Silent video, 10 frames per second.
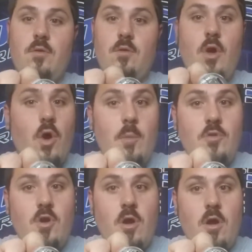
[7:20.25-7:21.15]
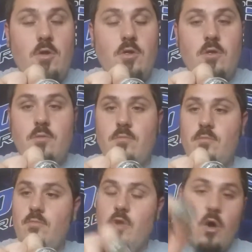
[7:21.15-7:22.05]
No upcharge,
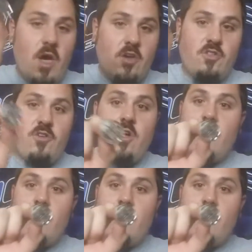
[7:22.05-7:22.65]
no extra,